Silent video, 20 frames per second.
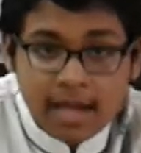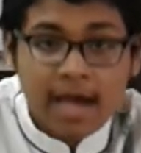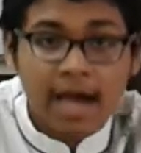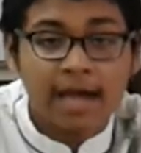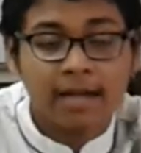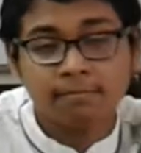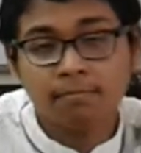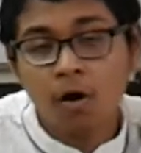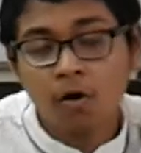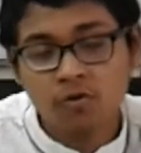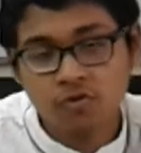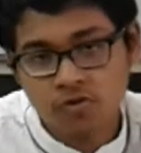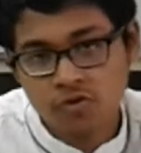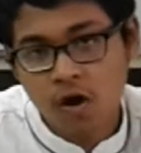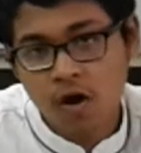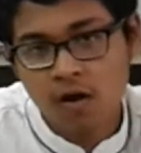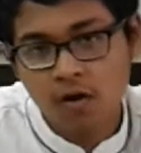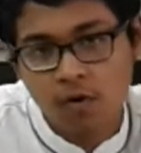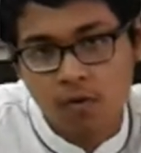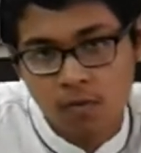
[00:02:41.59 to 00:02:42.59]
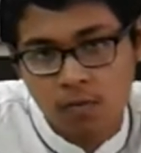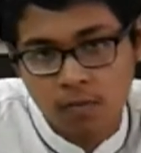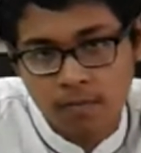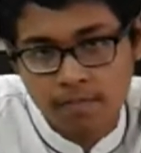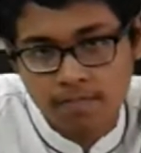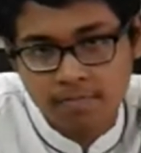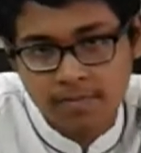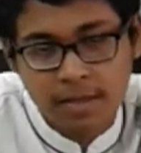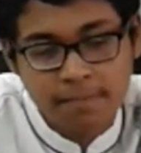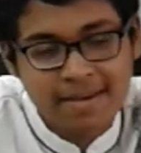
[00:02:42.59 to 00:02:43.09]
And Mount Congo,
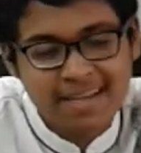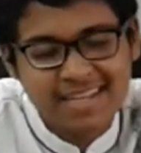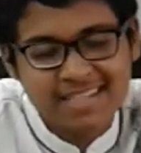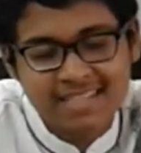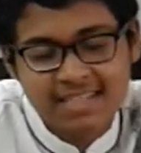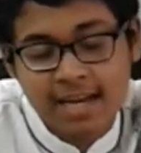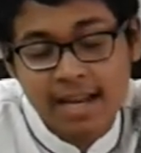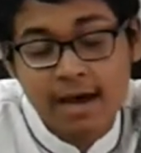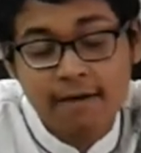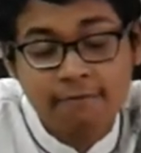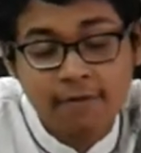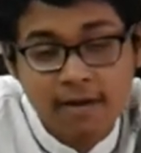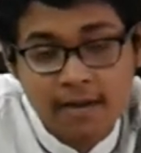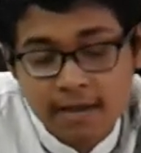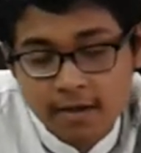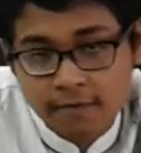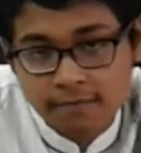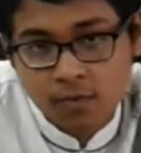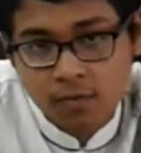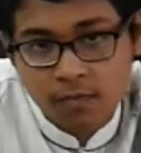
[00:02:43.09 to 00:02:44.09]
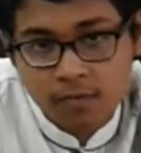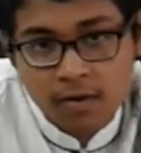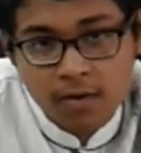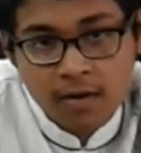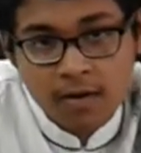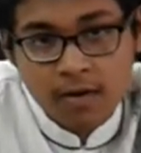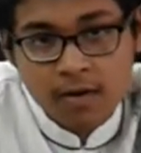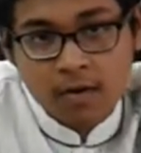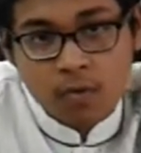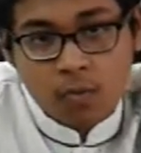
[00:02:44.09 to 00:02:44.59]
the biggest lava lake of the
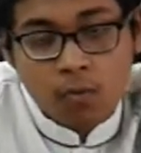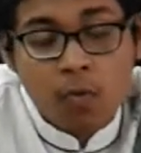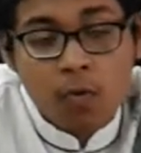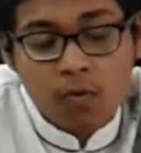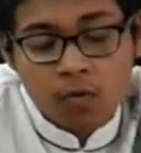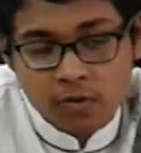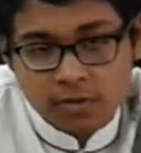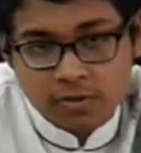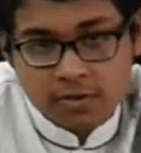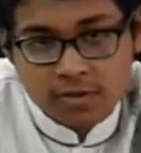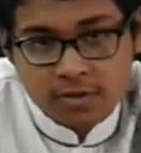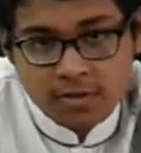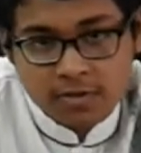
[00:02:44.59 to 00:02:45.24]
world,